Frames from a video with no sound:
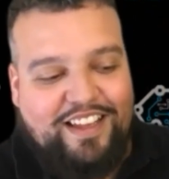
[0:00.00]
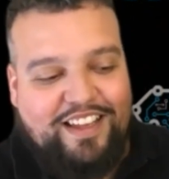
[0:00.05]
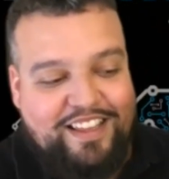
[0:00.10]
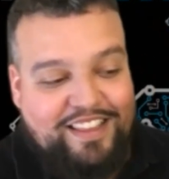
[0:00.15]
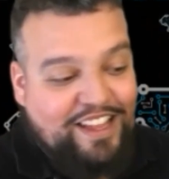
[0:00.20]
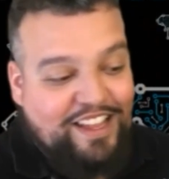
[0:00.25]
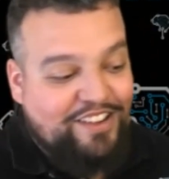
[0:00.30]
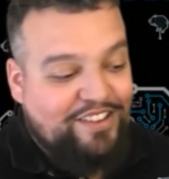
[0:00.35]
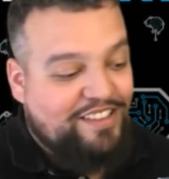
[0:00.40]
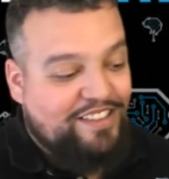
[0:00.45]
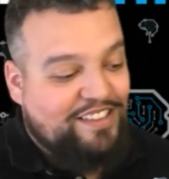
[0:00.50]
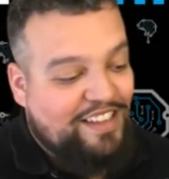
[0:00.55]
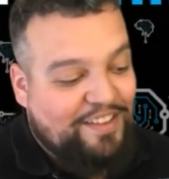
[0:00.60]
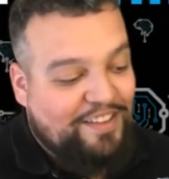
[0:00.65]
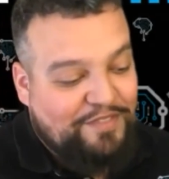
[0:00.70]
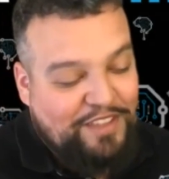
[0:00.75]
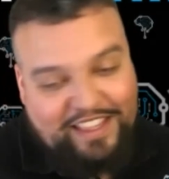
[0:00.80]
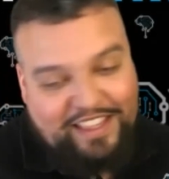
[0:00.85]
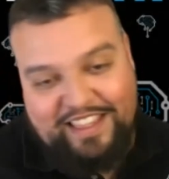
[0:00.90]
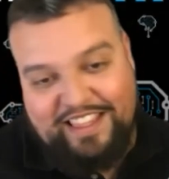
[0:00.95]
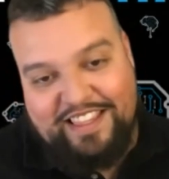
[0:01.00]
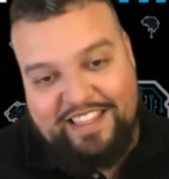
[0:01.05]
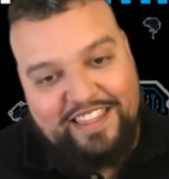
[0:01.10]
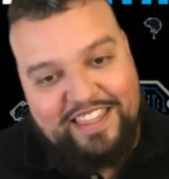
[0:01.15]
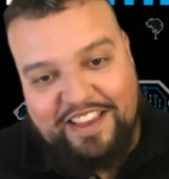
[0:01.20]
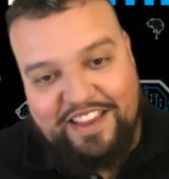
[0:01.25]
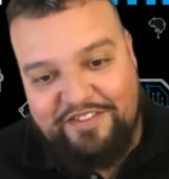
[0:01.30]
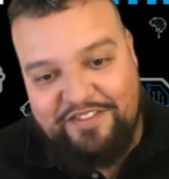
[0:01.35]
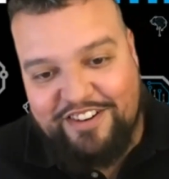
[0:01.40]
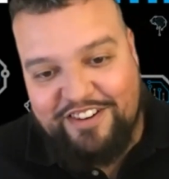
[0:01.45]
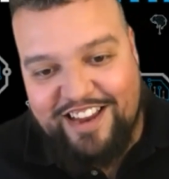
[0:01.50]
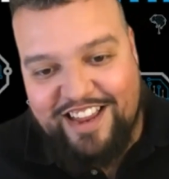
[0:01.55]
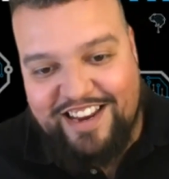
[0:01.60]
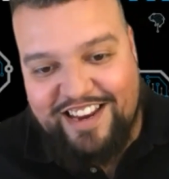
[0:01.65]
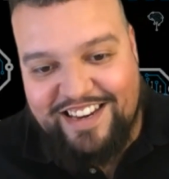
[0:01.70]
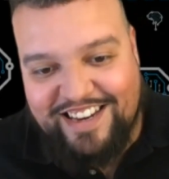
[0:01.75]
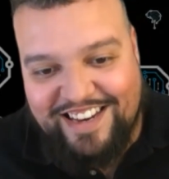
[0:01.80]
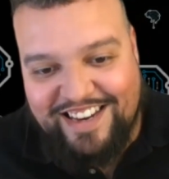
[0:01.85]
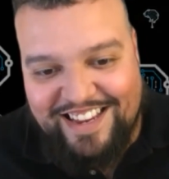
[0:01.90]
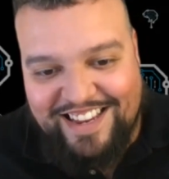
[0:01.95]
and I'm like, never
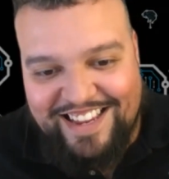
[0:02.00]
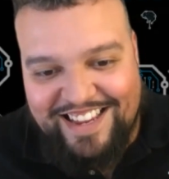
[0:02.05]
again.